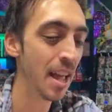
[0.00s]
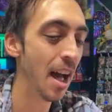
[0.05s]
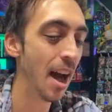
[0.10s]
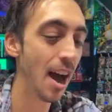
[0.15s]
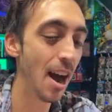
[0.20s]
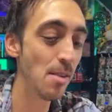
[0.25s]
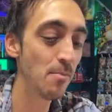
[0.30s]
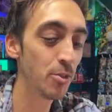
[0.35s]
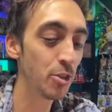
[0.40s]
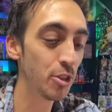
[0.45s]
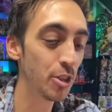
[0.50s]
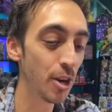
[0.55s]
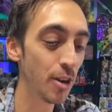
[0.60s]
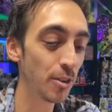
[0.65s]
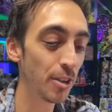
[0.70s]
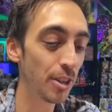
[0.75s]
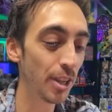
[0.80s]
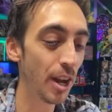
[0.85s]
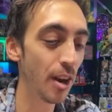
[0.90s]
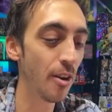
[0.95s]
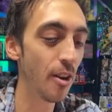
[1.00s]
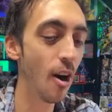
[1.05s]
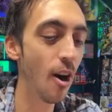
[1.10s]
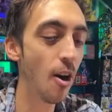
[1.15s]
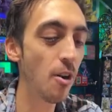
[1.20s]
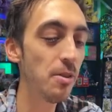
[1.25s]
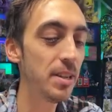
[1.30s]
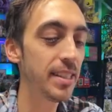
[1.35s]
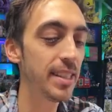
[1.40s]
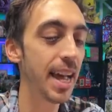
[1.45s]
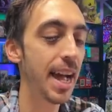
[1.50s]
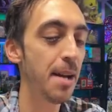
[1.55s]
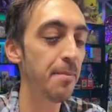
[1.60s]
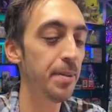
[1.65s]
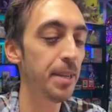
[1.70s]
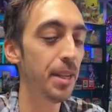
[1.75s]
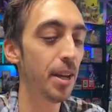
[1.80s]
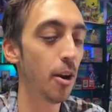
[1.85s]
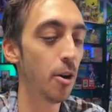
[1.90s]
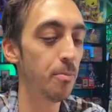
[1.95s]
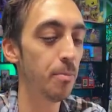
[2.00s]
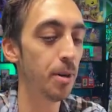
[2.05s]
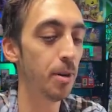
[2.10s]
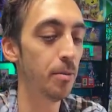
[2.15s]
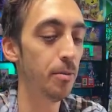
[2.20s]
I'm stoked though. Always happy to open a